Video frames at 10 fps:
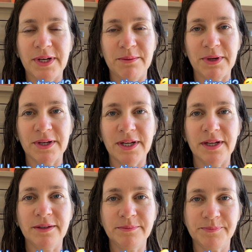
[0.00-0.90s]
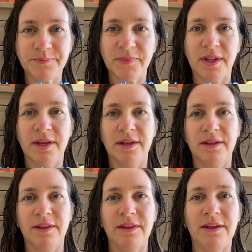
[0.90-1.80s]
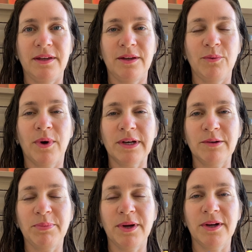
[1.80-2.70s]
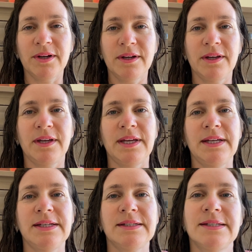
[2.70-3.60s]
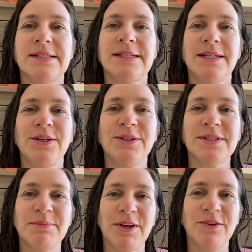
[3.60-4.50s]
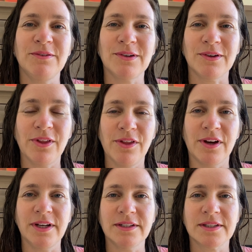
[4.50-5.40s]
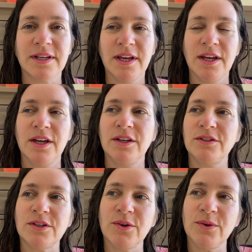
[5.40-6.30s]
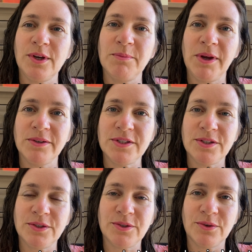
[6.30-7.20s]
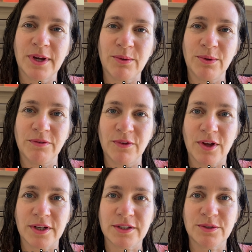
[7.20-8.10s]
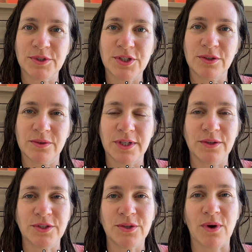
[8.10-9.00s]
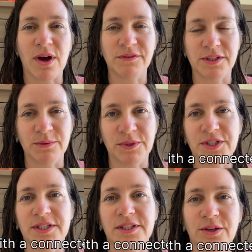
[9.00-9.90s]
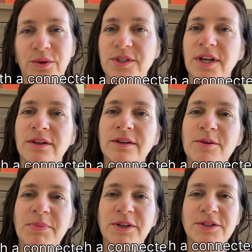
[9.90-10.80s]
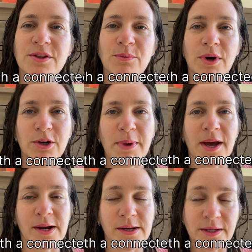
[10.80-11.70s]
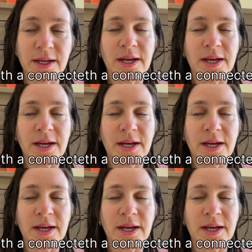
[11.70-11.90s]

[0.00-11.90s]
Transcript: America, the water park, and here's my overall thoughts. So compared to Great Wolf Lodge, which you know I go to often, which is the hotel, compared to the water park,